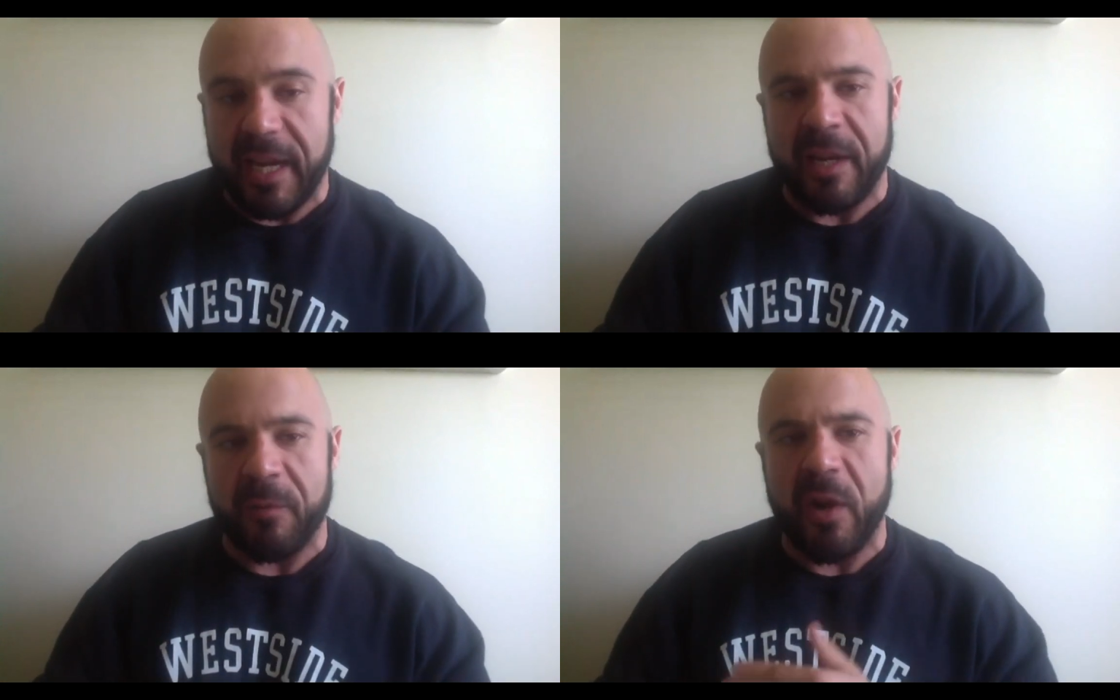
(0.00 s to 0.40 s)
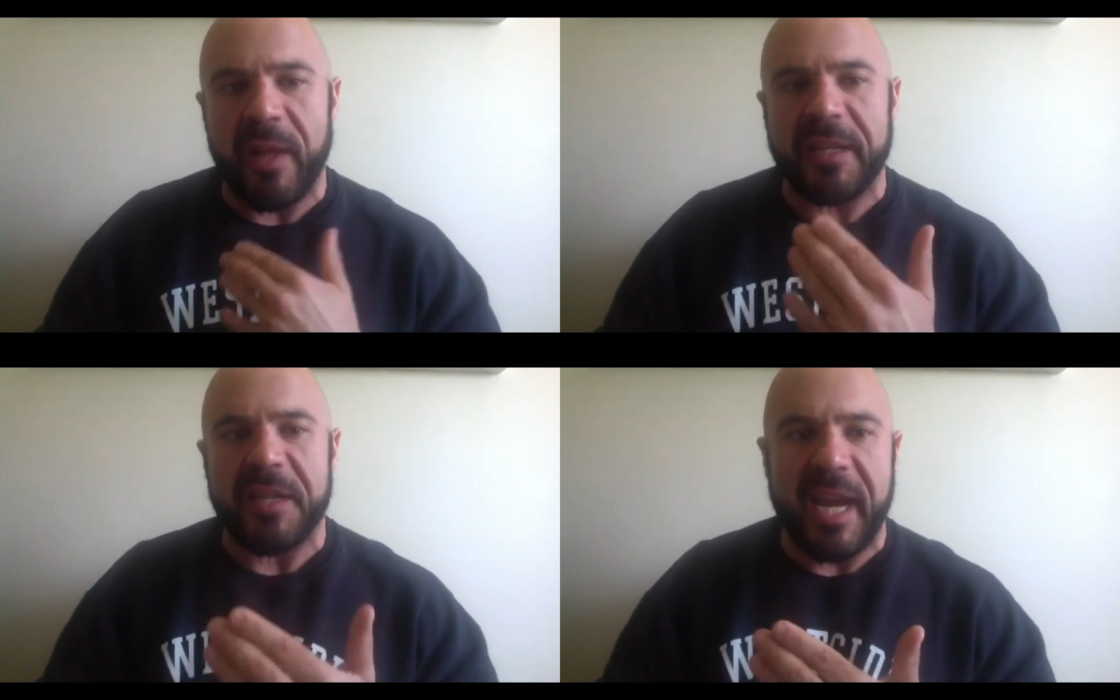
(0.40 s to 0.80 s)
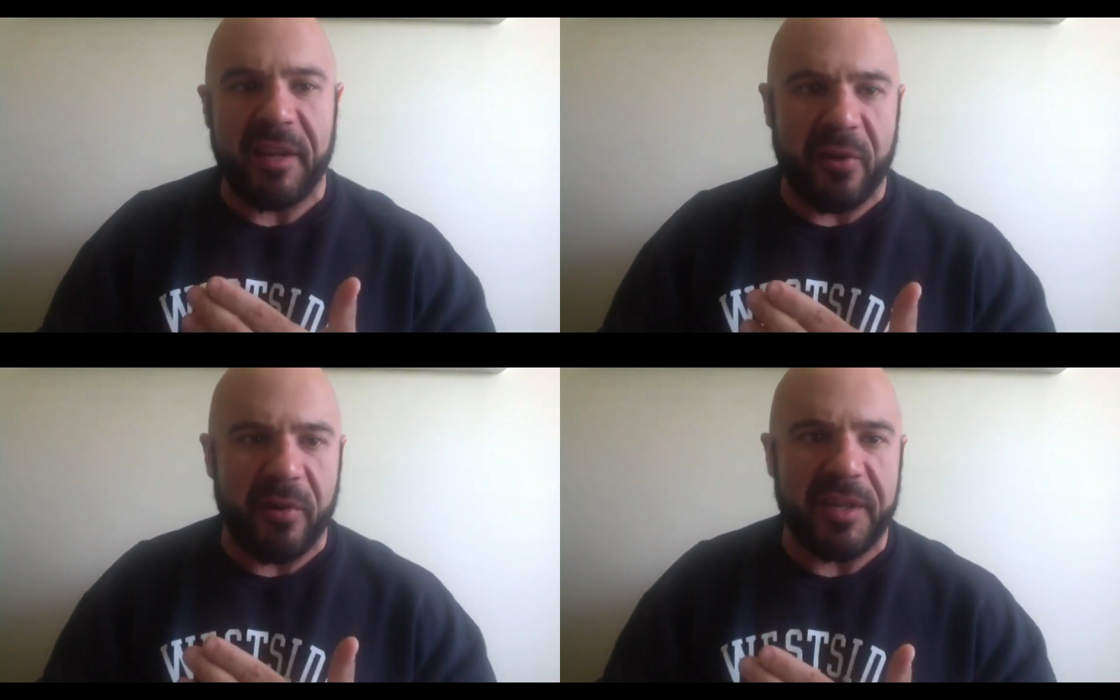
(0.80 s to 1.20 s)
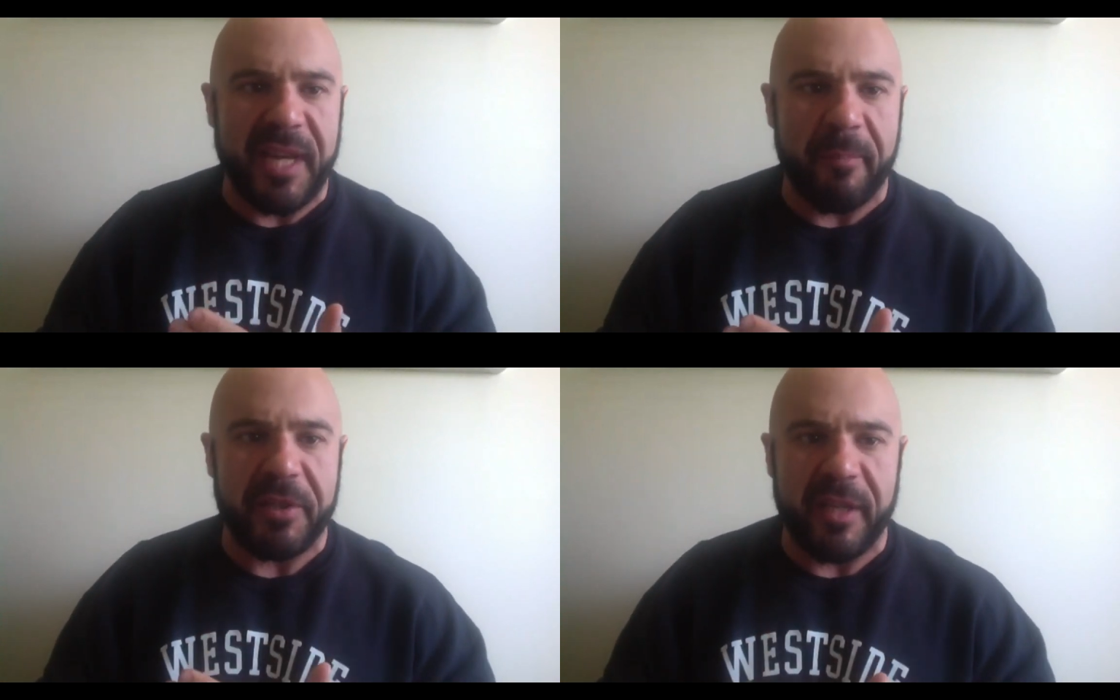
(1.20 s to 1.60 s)
And we don't like to take third
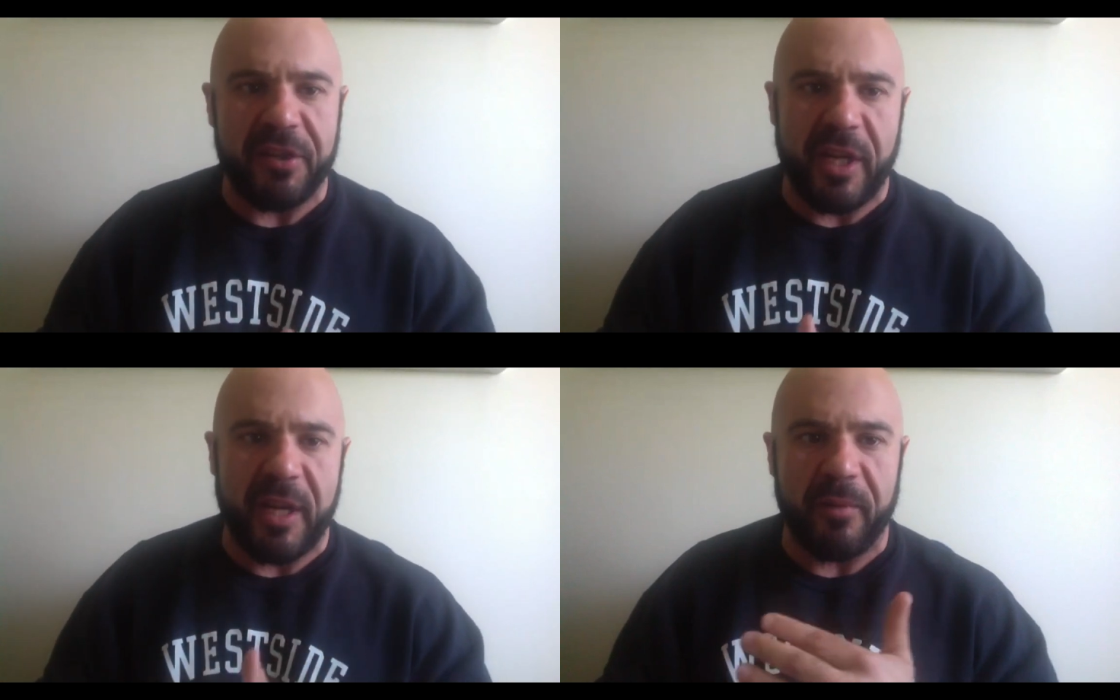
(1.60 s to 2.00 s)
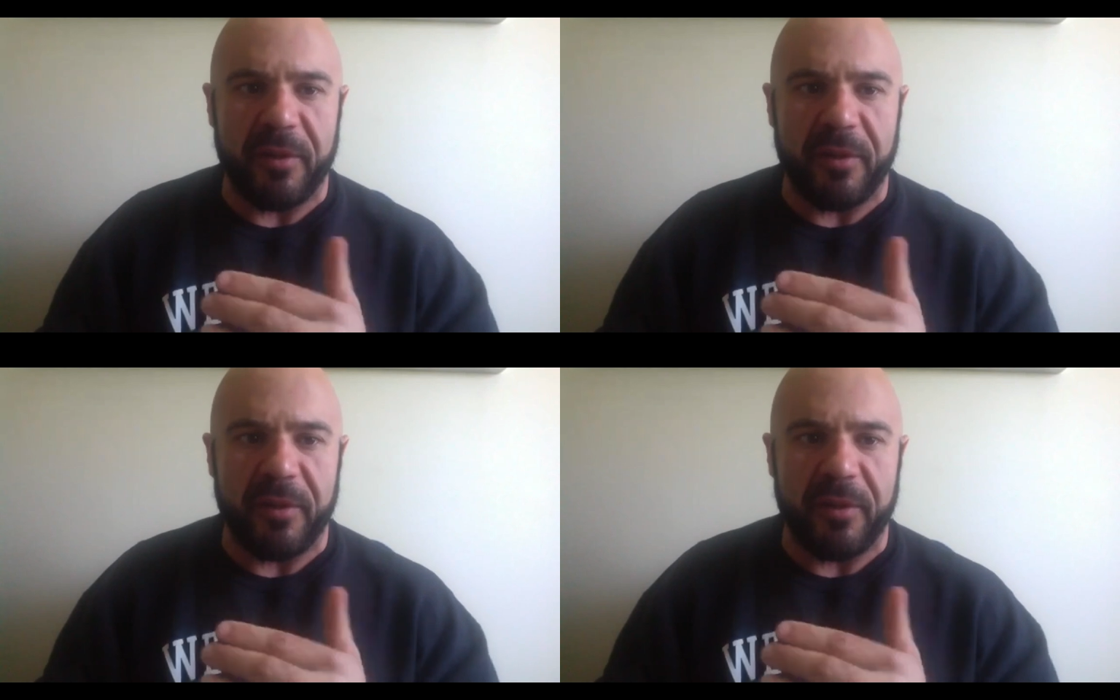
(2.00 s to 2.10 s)
attempts in the gym.